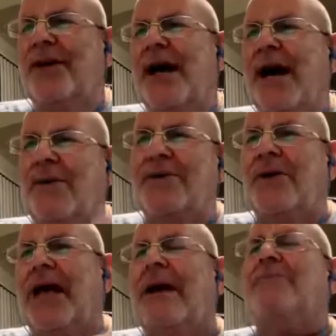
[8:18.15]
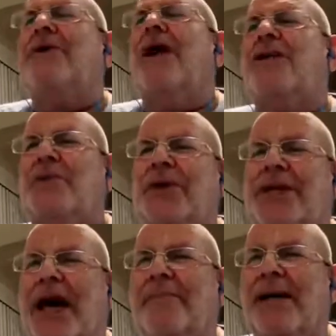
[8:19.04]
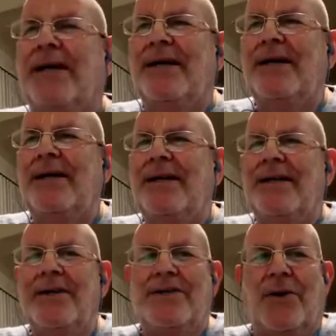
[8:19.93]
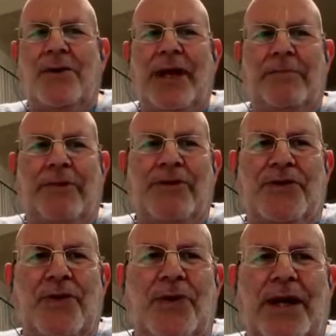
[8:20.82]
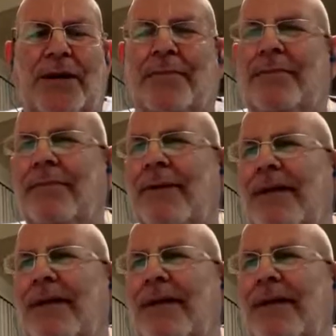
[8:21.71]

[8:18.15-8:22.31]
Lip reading: how to capture Ashwatthama. So they pursued him,